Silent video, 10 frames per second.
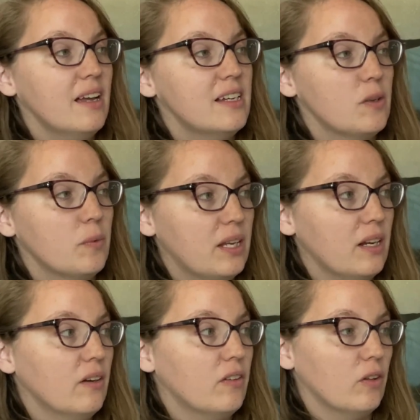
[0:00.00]
So
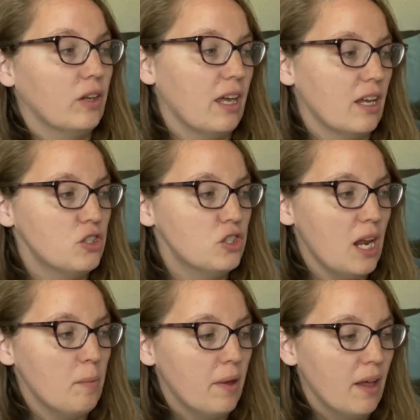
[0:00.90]
here they're looking at
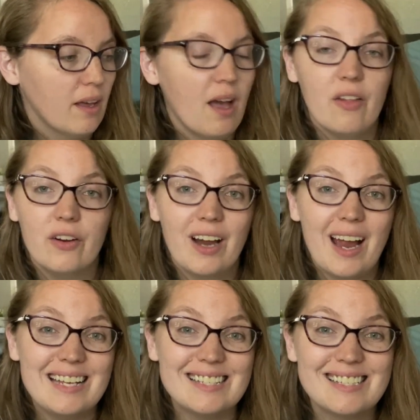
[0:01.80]
shape, color,
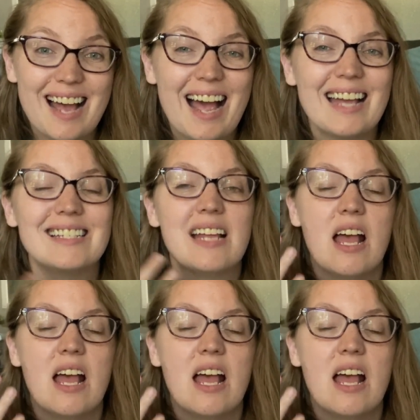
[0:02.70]
and size.